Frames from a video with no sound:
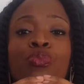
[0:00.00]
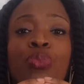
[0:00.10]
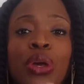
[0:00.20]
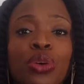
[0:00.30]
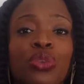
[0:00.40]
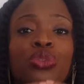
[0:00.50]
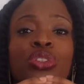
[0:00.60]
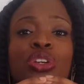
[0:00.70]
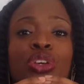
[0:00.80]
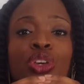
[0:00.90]

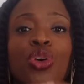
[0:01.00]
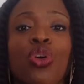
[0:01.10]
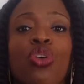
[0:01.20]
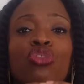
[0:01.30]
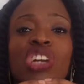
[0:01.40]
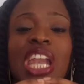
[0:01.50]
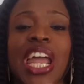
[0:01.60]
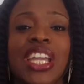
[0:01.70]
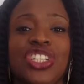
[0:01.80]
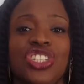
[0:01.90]
build your
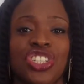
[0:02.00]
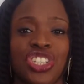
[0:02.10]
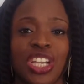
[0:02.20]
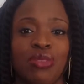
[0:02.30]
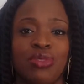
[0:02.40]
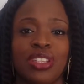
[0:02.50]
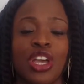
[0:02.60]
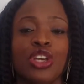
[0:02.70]
relationships.